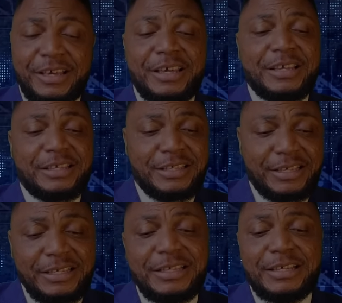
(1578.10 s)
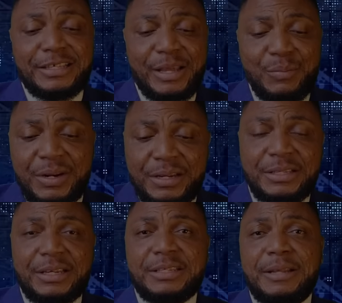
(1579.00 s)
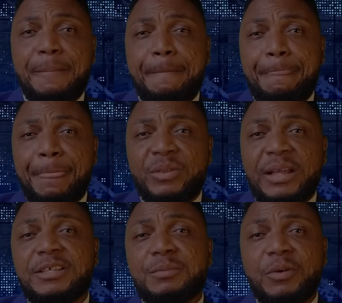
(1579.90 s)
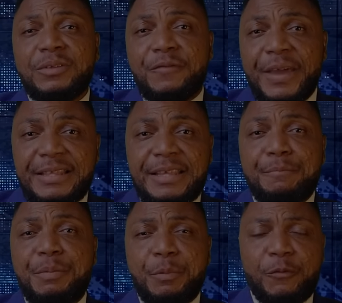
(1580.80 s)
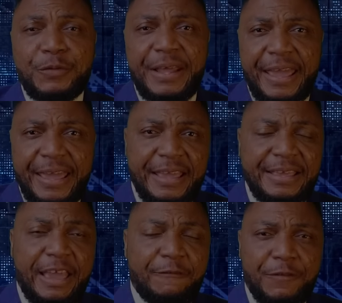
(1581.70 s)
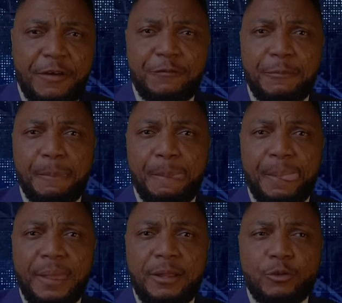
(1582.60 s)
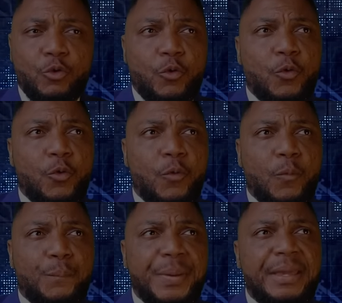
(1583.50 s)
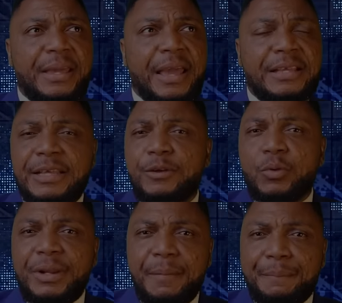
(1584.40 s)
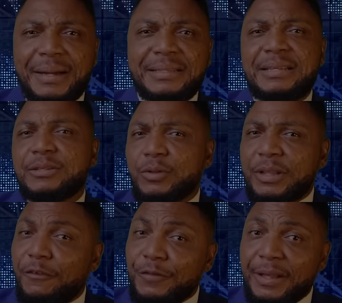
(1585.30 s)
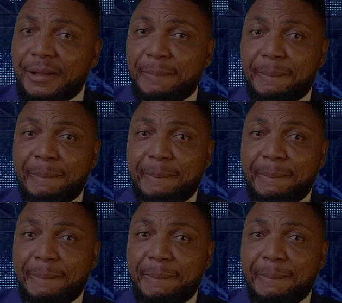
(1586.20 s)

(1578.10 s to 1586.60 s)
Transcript: Is this the same reasons that is motivating people for the EFF to be as a ruling party in South Africa?